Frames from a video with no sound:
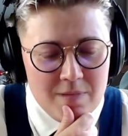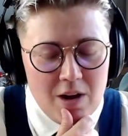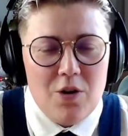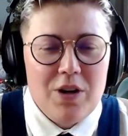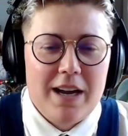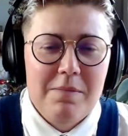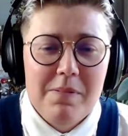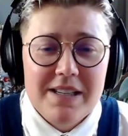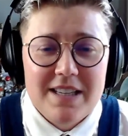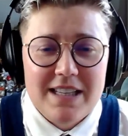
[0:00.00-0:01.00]
Okay,
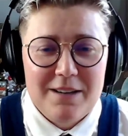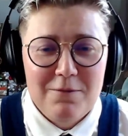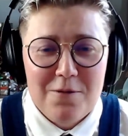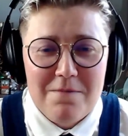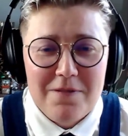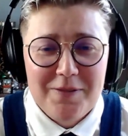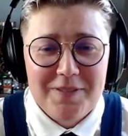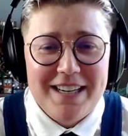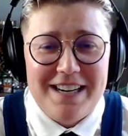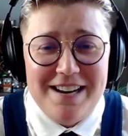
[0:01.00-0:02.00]
back to the Inform
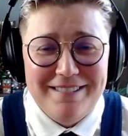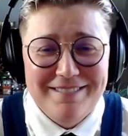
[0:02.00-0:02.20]
15.